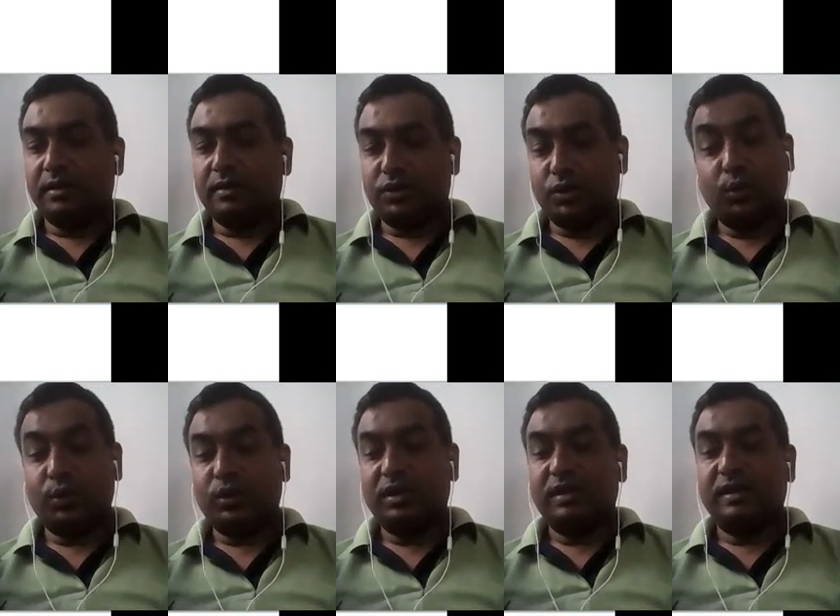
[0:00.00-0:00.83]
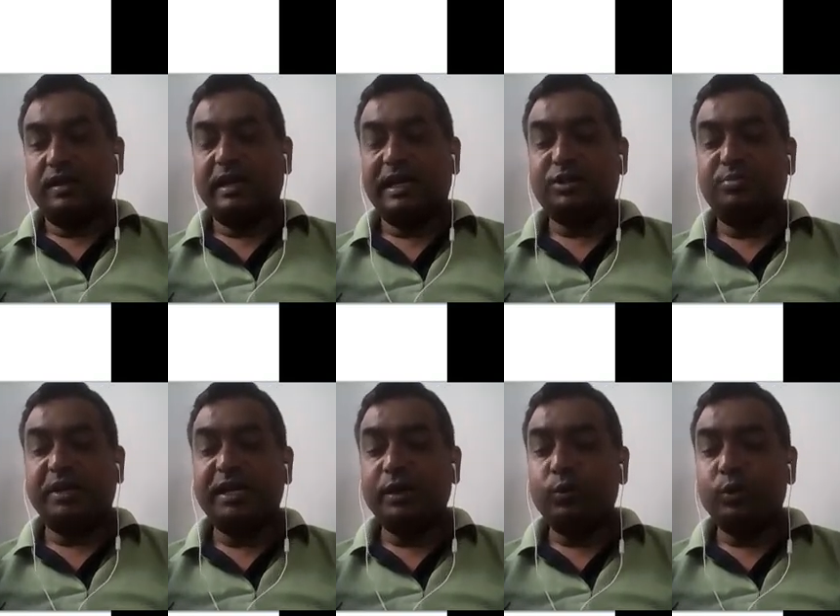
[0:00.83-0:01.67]
So, let's
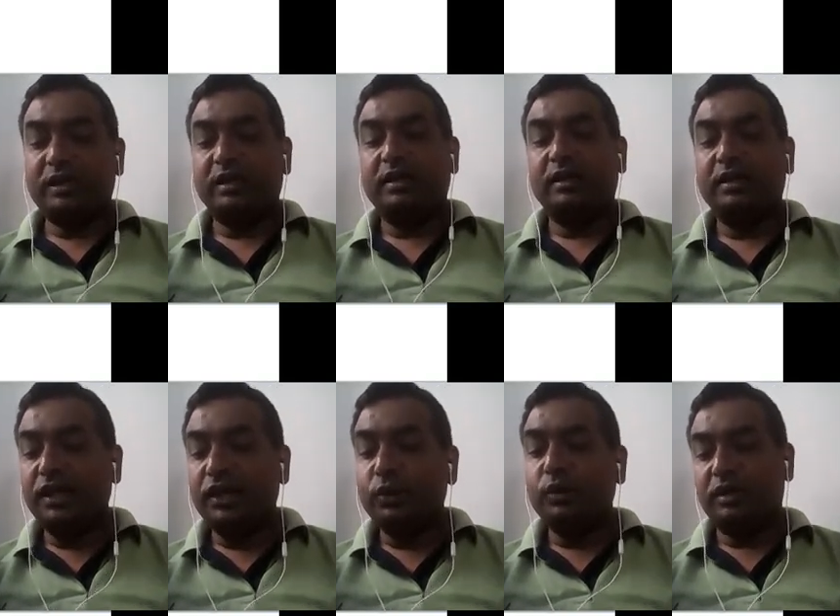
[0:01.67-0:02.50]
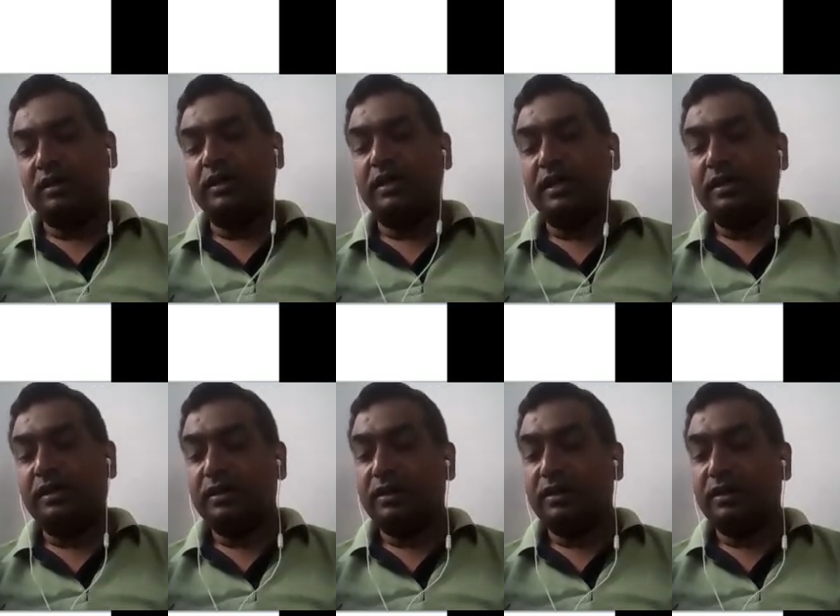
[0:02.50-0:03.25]
begin with new learning